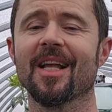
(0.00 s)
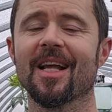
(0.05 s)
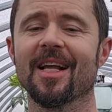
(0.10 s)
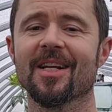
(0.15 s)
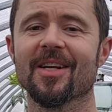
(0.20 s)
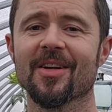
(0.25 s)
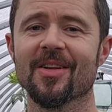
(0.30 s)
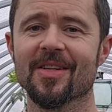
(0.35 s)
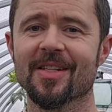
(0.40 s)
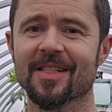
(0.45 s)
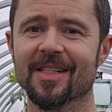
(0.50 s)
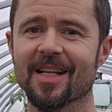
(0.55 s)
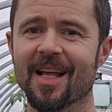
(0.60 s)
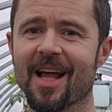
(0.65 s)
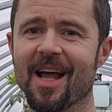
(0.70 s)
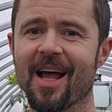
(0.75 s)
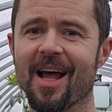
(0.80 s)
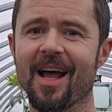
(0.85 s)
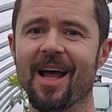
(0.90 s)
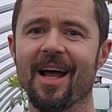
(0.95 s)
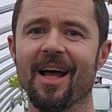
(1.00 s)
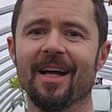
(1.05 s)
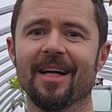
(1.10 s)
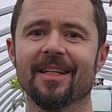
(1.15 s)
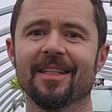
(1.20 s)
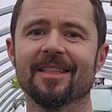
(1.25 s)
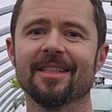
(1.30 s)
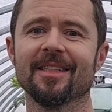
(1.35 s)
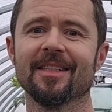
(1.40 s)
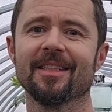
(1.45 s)
because
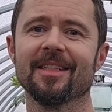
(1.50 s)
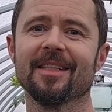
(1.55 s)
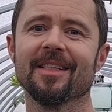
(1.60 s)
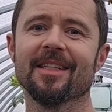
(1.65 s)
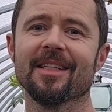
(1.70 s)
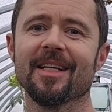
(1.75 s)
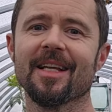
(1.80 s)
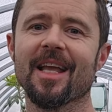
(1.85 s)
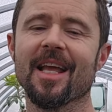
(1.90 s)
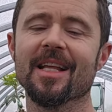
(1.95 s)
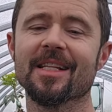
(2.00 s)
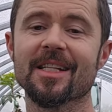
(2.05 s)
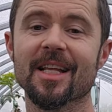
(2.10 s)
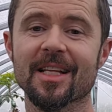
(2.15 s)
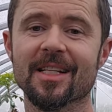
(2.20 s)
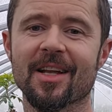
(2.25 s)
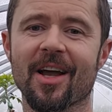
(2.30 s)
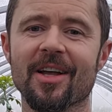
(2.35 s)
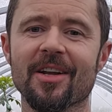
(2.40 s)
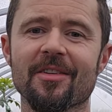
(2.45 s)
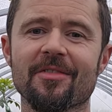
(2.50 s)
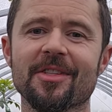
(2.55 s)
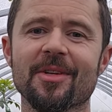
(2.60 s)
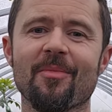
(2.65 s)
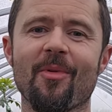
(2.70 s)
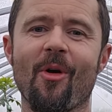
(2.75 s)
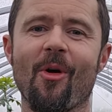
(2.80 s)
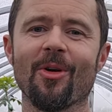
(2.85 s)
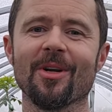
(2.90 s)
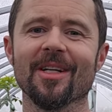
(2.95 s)
it's kind of
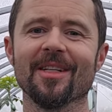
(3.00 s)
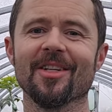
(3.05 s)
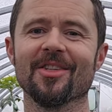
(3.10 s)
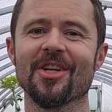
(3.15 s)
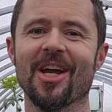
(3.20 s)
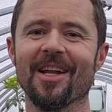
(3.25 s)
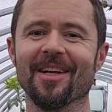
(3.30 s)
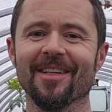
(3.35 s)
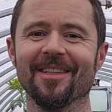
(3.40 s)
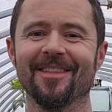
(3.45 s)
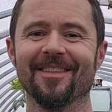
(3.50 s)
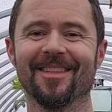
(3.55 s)
supporting the channel.